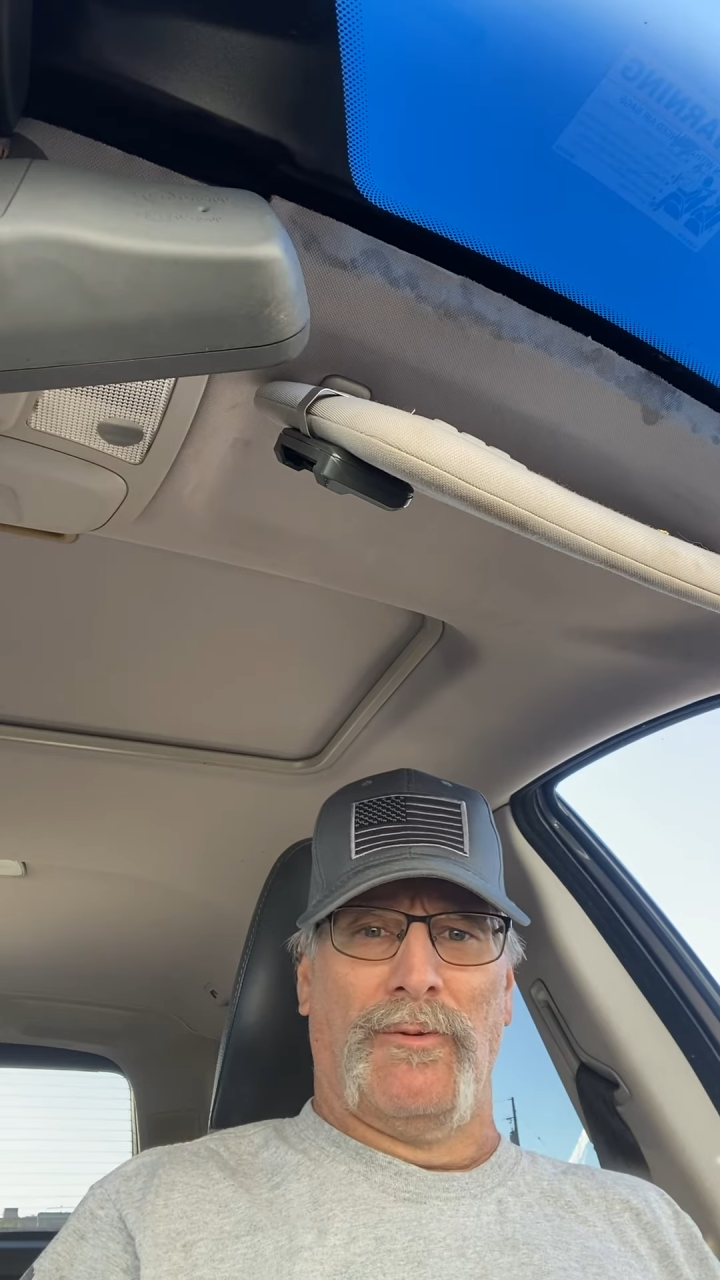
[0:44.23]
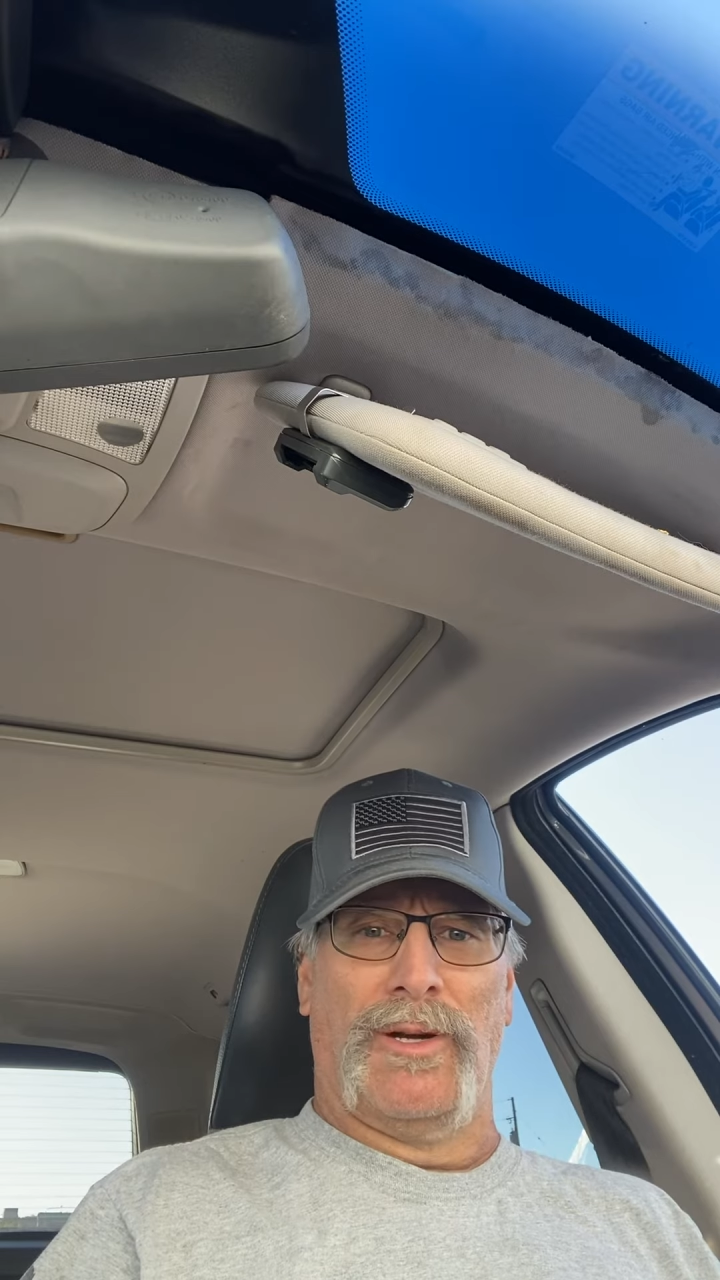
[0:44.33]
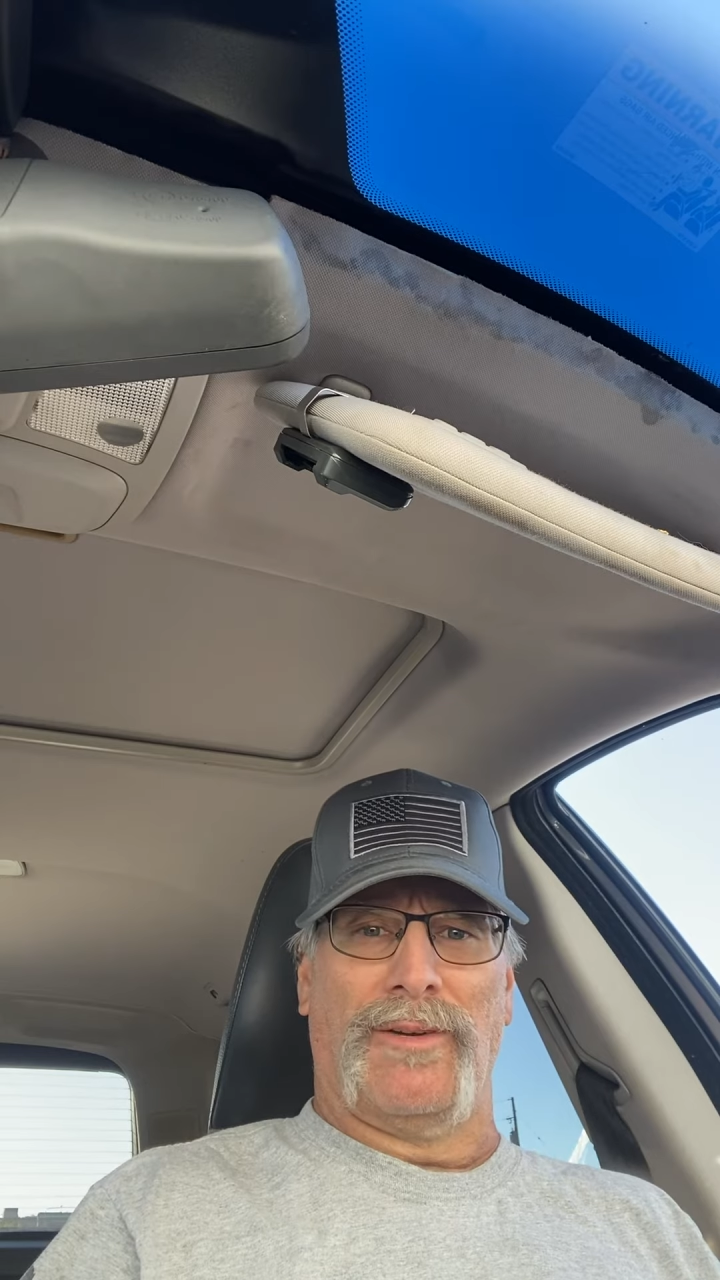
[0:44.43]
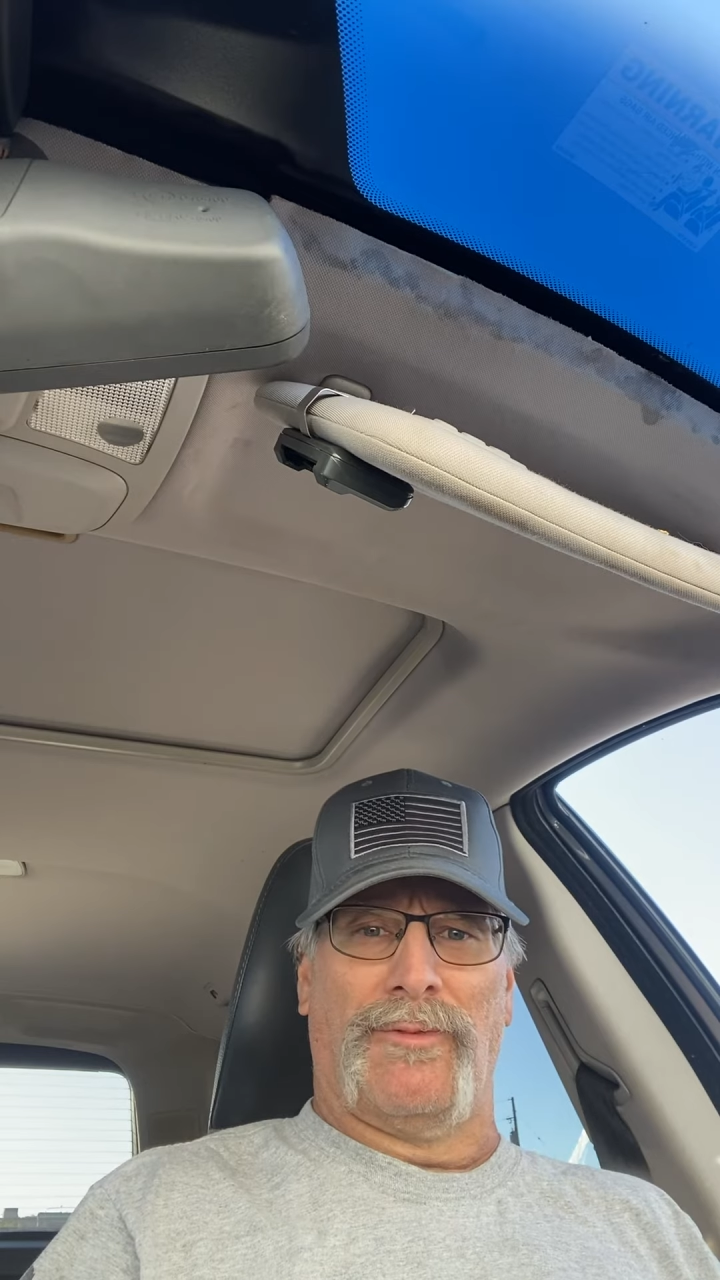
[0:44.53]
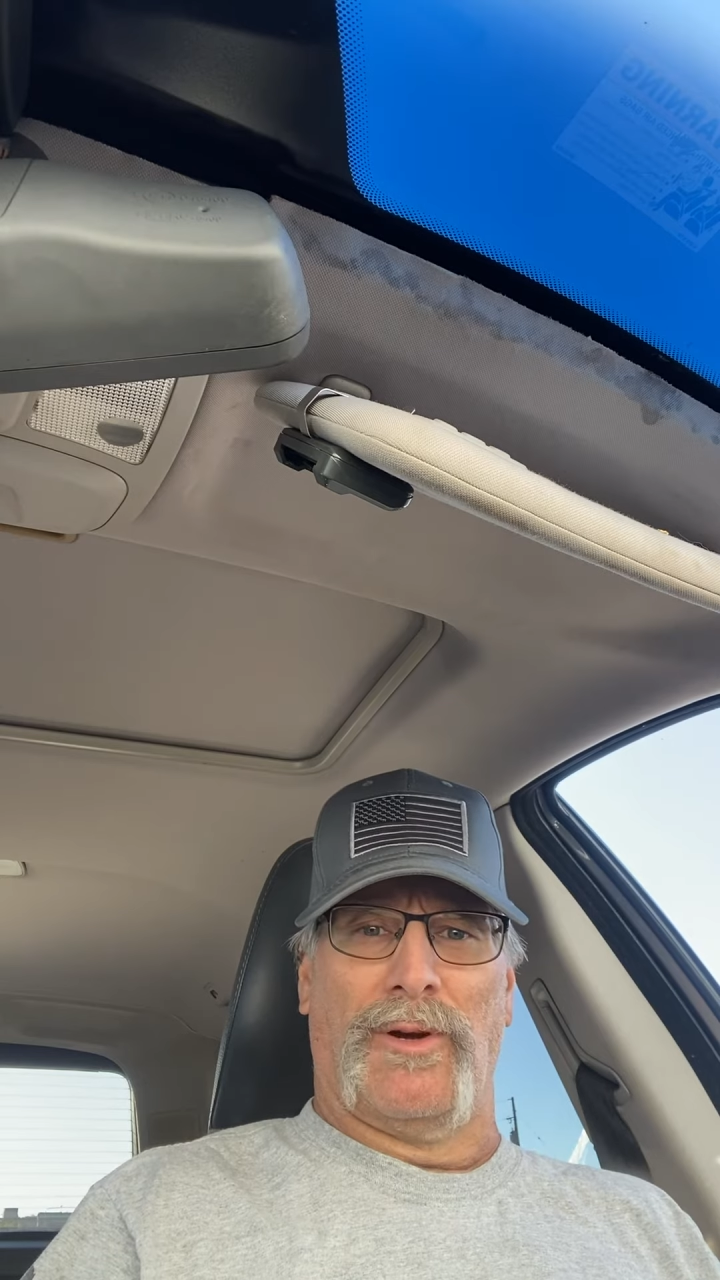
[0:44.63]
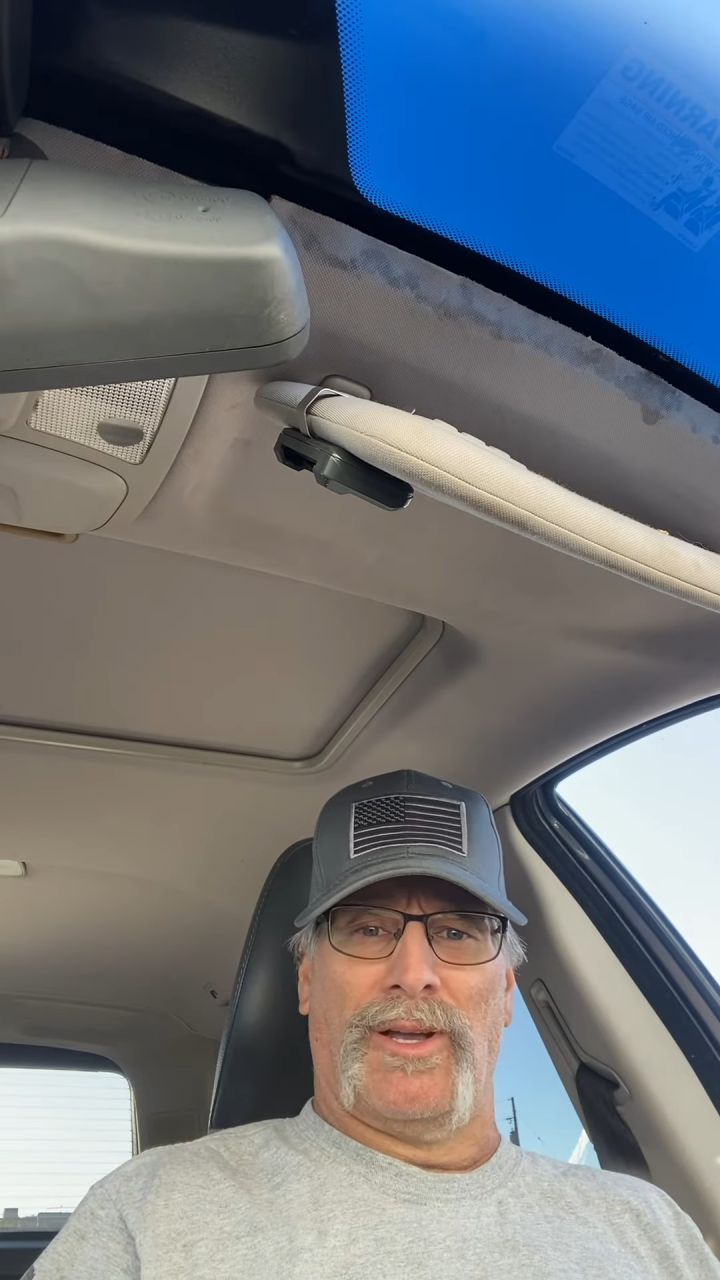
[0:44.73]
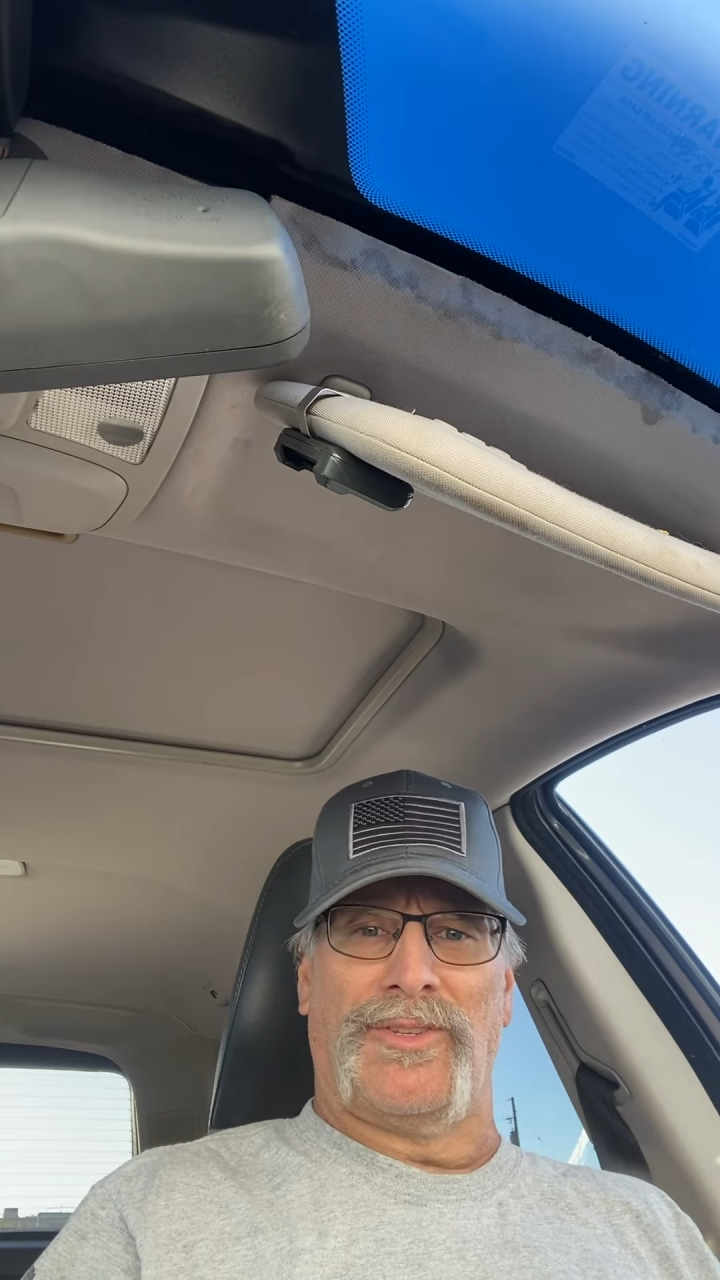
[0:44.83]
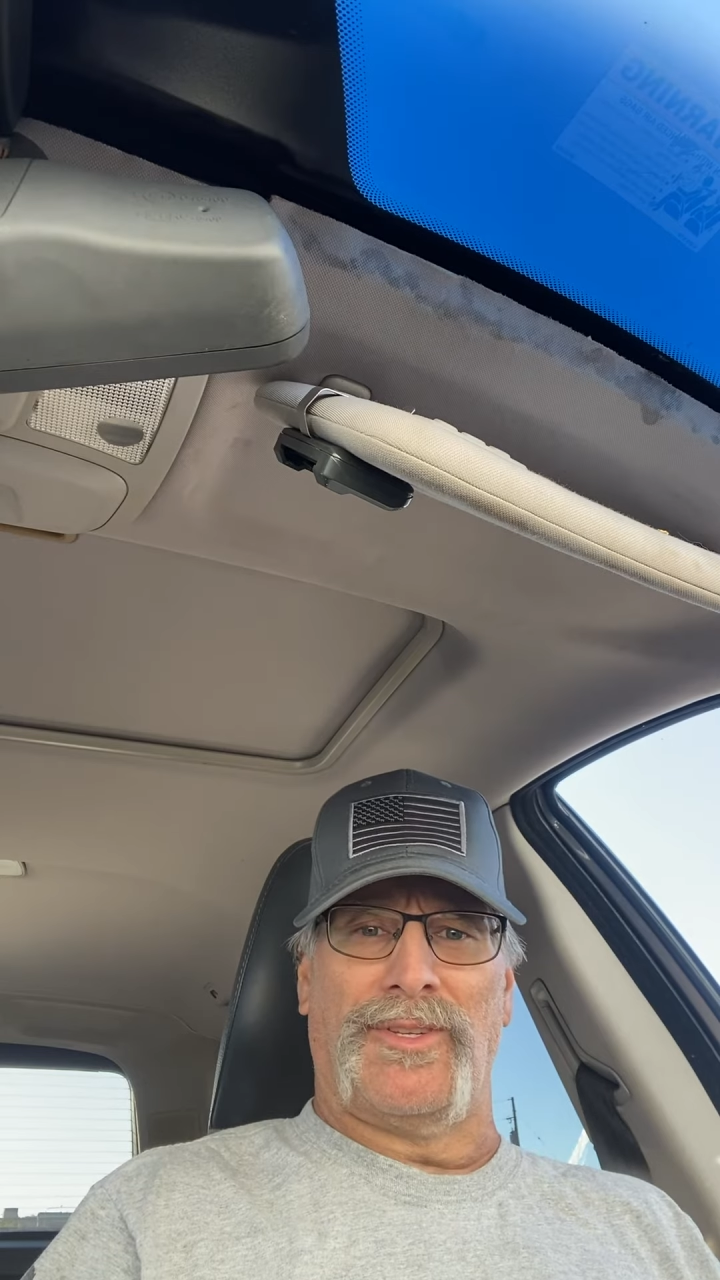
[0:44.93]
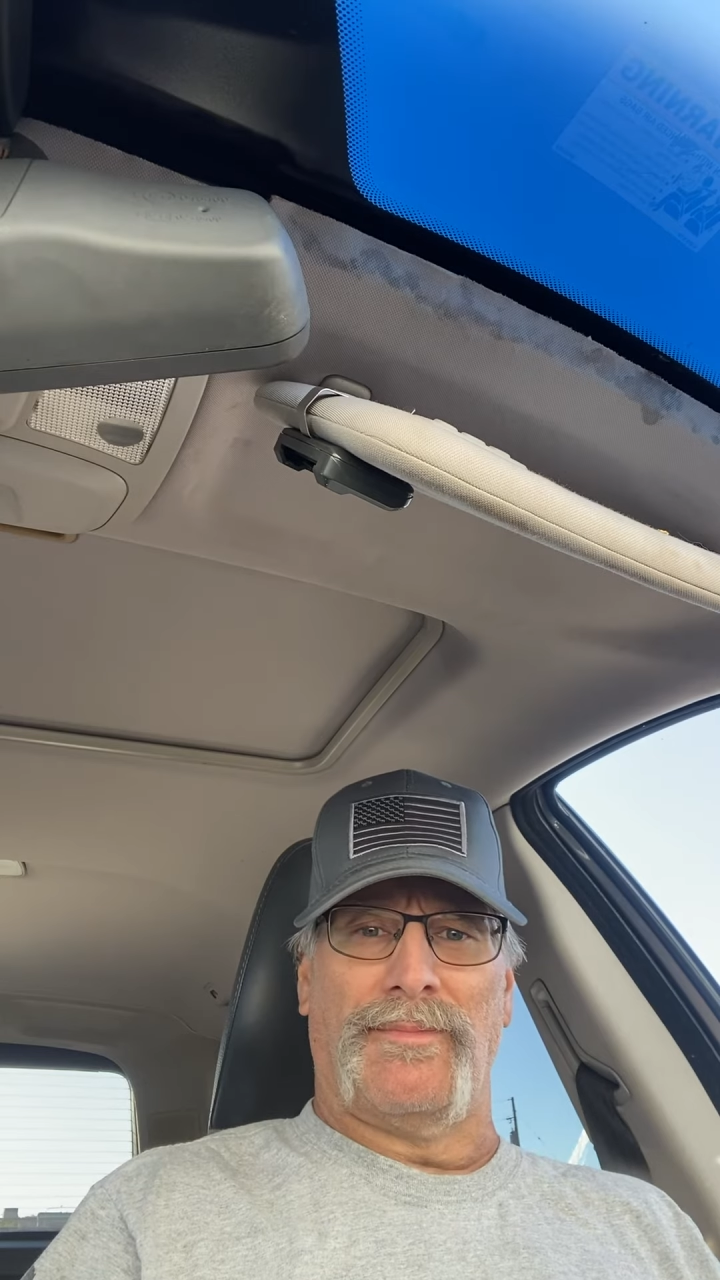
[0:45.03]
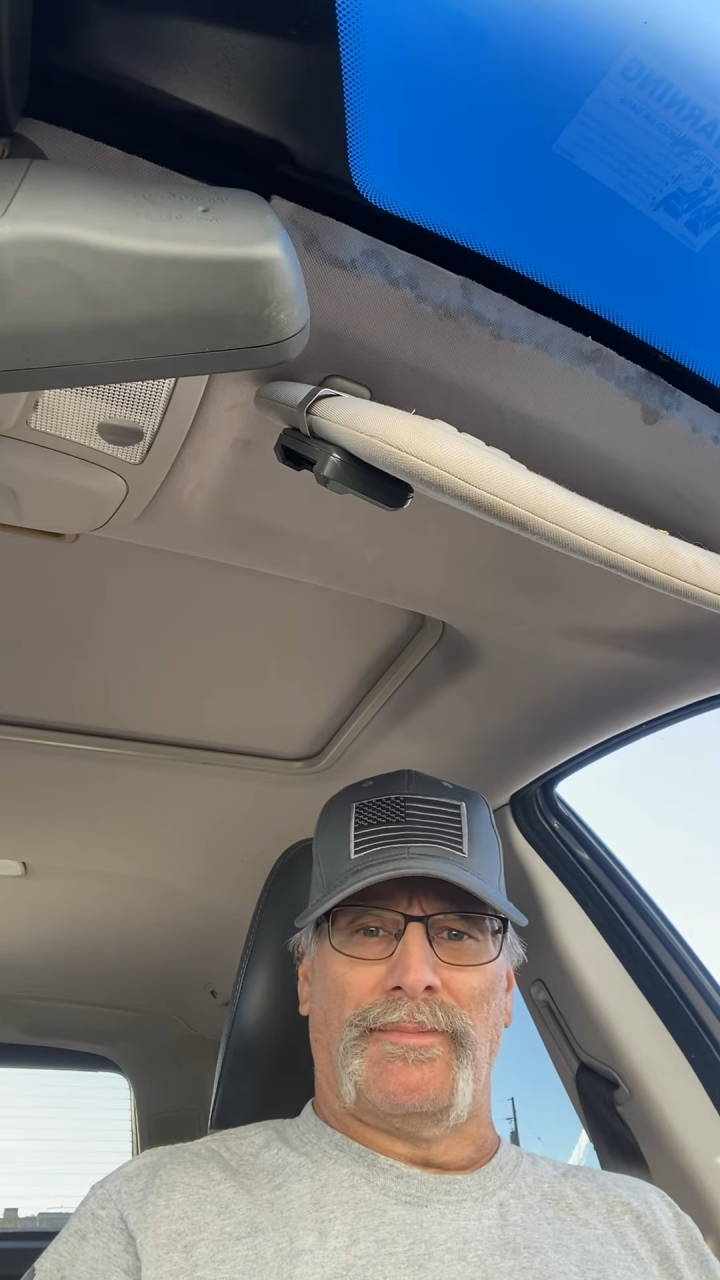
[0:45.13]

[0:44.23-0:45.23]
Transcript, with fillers: working for us.